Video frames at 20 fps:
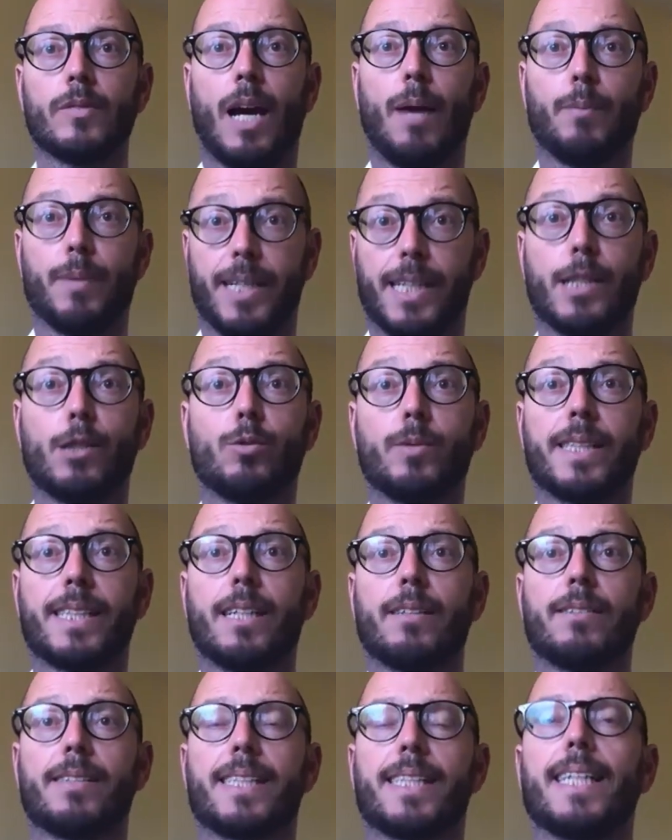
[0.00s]
And we can
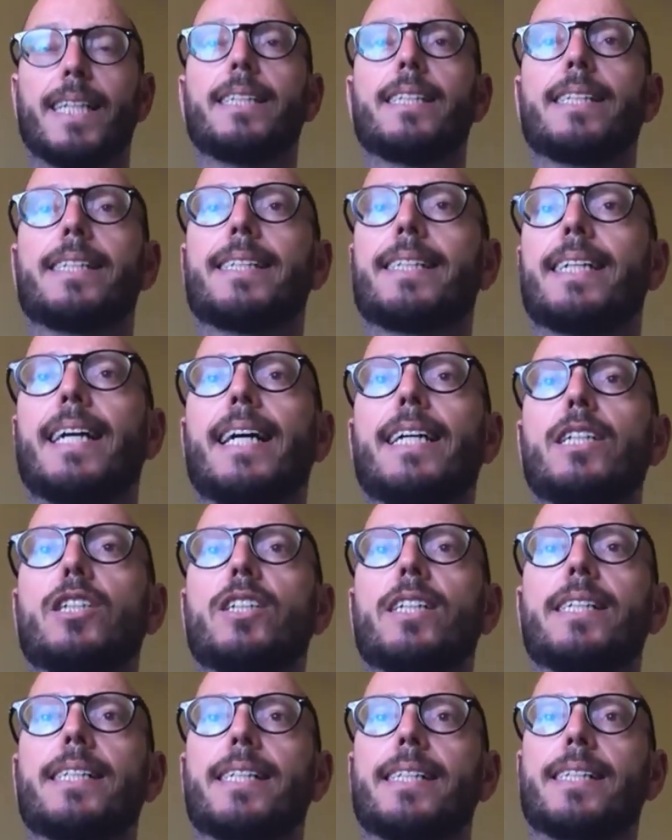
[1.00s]
also see the
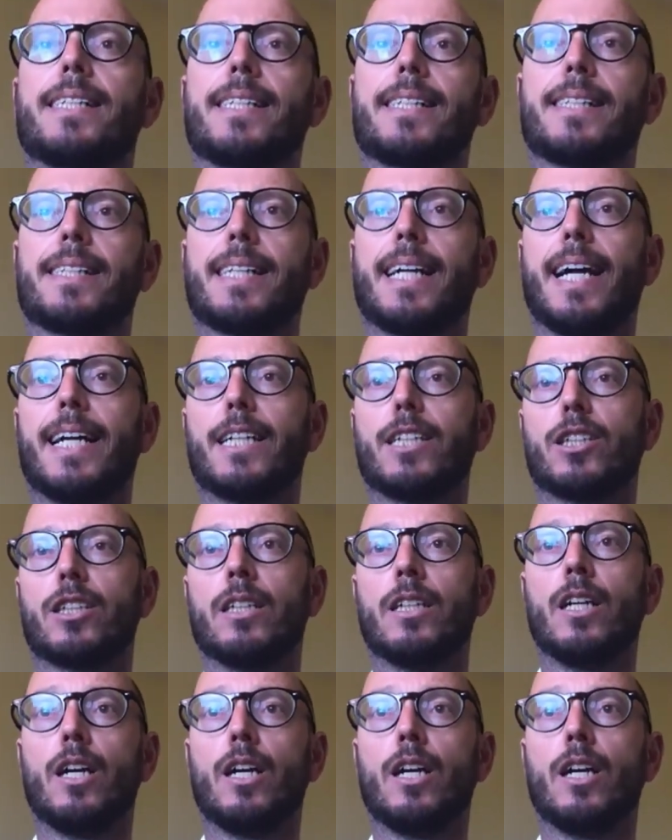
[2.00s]
stages as a set